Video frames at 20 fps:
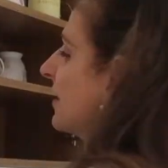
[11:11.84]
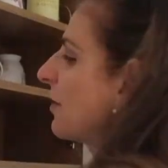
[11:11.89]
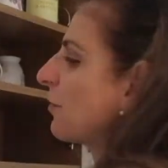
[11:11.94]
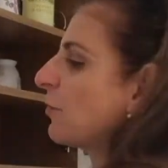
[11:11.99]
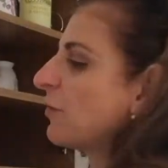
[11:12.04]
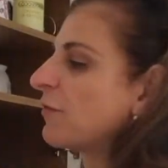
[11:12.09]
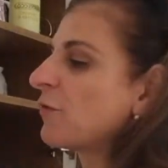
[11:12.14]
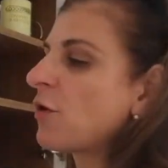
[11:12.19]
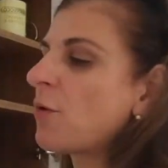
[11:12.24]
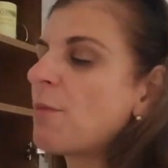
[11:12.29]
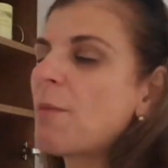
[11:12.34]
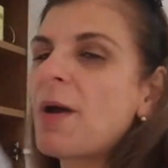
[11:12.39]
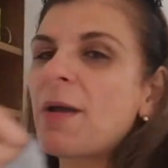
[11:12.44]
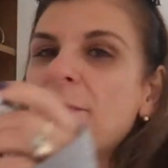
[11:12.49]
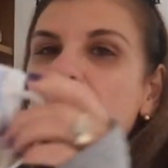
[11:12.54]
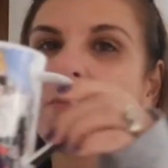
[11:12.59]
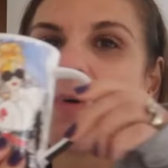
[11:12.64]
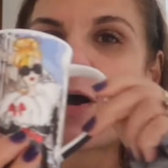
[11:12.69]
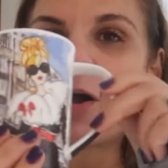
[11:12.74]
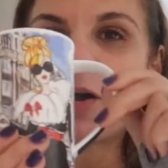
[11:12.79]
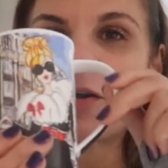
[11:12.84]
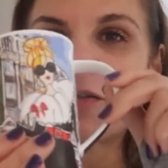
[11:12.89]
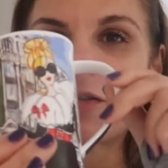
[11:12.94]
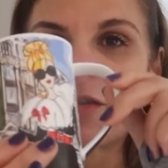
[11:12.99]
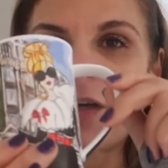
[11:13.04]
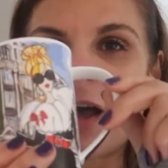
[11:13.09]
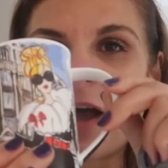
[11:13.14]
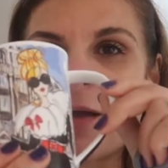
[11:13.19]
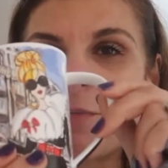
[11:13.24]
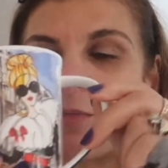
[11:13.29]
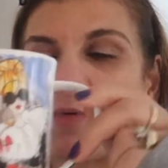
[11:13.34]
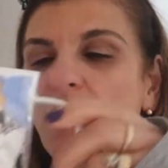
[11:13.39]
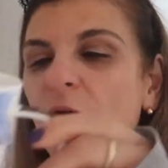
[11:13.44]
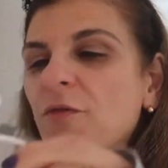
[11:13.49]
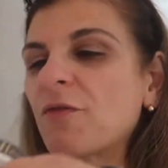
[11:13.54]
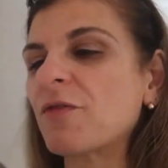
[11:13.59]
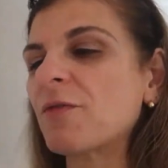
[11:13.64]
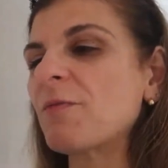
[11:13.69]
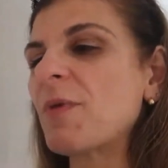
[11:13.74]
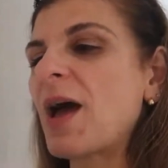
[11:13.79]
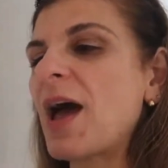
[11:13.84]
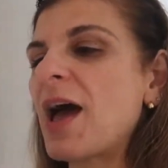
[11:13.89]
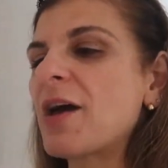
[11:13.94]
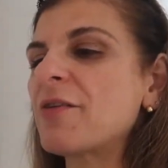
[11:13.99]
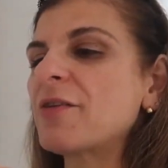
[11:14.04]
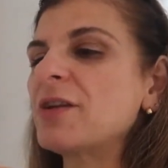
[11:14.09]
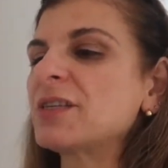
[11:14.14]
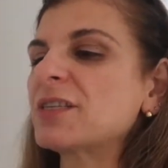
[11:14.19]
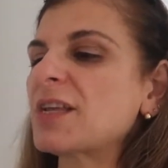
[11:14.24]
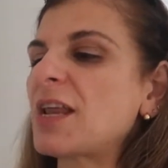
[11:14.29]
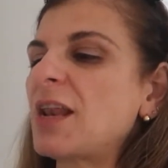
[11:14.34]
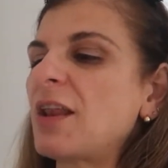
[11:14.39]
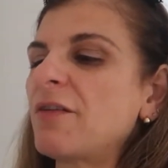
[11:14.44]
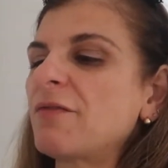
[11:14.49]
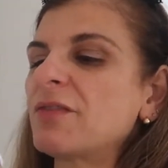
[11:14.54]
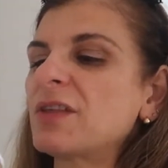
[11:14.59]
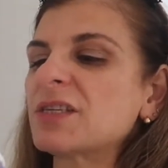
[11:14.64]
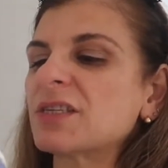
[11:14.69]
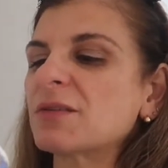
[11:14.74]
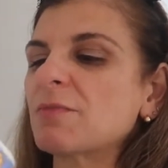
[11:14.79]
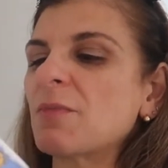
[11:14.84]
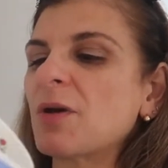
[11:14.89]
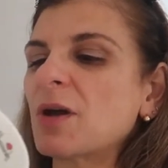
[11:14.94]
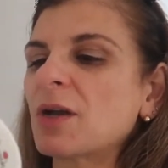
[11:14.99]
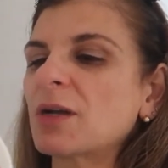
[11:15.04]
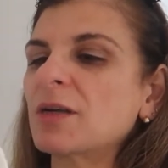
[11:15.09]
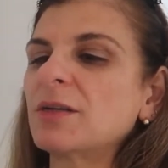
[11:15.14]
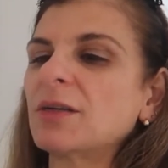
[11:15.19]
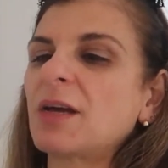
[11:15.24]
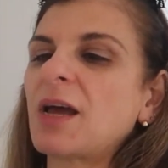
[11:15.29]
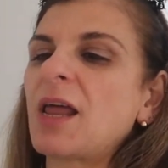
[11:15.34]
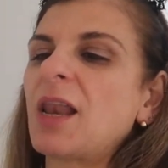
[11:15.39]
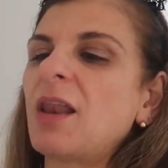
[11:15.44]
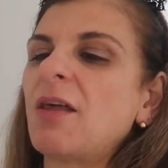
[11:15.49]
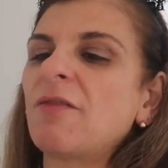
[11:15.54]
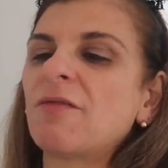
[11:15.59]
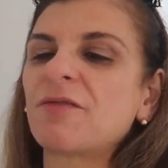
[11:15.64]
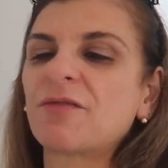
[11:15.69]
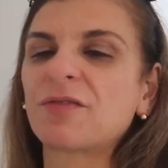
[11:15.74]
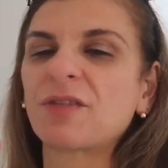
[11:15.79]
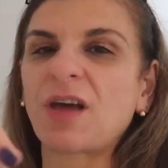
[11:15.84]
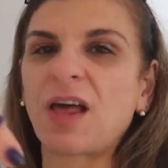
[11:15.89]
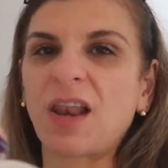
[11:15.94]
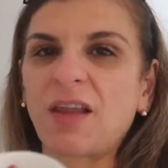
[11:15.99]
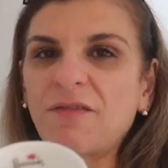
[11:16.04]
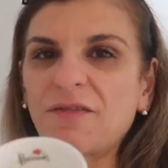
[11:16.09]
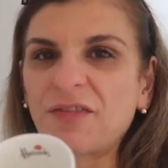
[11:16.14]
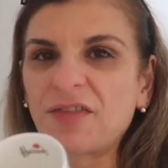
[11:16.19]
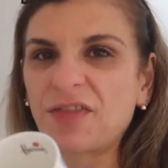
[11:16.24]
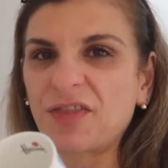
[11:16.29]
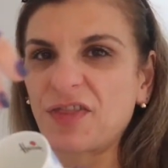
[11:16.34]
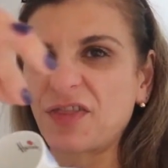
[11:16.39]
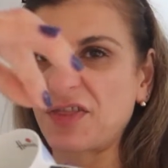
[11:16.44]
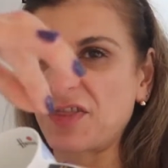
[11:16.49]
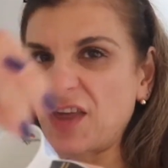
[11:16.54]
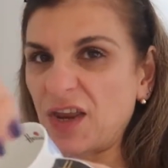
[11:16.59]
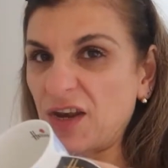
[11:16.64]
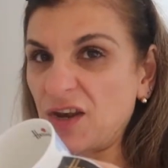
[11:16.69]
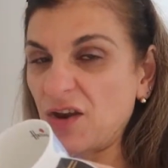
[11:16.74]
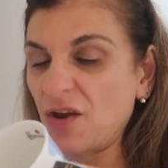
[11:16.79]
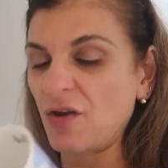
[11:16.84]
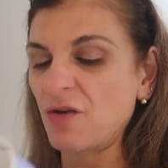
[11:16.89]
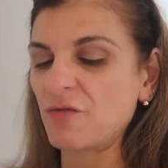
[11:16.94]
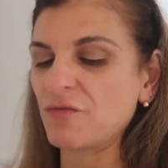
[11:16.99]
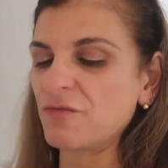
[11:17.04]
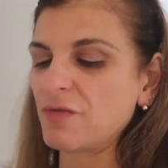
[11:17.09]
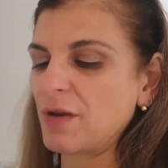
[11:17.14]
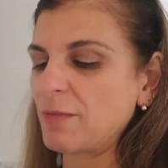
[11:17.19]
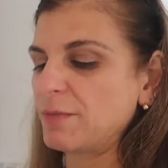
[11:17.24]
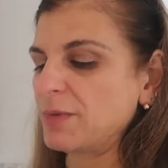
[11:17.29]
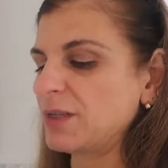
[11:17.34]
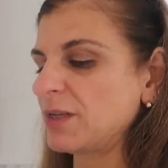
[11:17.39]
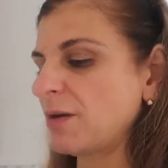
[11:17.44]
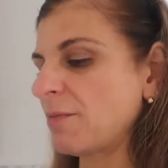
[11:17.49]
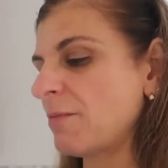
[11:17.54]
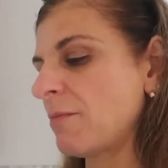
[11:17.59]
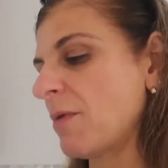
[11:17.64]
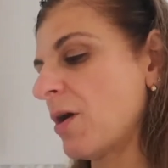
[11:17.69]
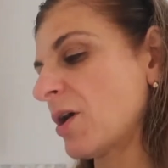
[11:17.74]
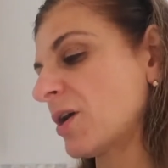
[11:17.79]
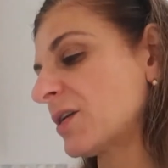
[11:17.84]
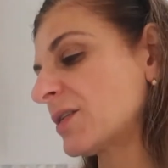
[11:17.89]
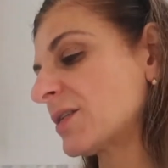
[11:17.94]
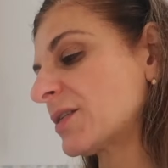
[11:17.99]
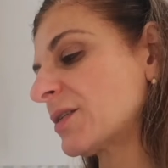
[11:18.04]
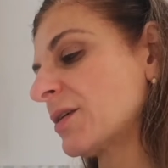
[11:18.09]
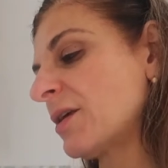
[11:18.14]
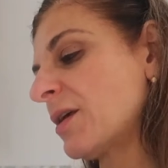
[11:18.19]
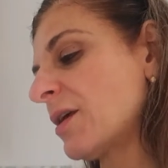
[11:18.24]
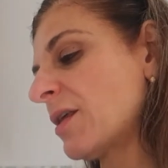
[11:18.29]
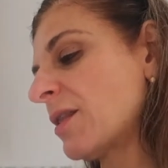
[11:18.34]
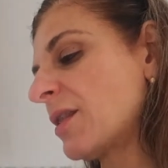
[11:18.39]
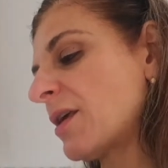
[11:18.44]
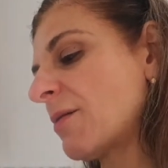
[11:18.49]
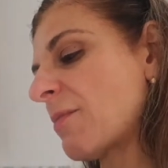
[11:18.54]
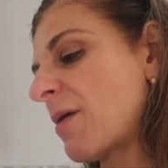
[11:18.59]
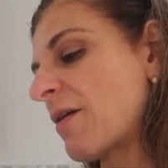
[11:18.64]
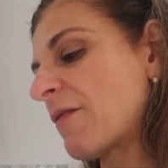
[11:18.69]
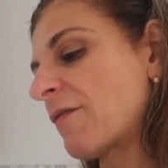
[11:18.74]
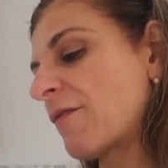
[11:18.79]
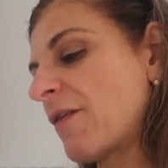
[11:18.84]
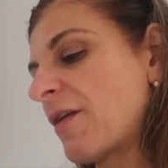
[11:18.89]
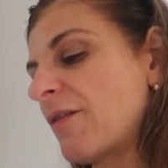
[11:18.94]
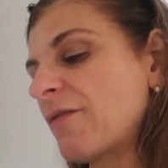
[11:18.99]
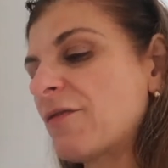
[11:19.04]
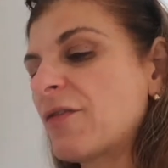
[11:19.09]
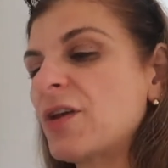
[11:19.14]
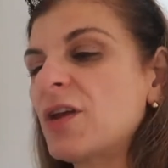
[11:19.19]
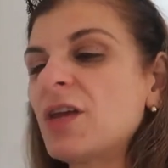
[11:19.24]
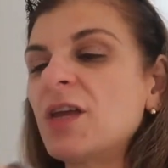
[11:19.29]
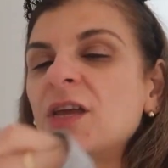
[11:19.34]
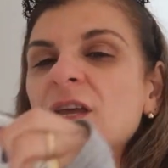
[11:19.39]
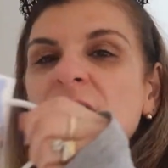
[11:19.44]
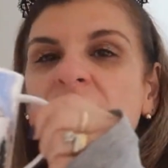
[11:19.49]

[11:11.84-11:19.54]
Then we've got my mug that I bought from Harrods. I love this mug. I love thin rimmed mugs. They're my favourite.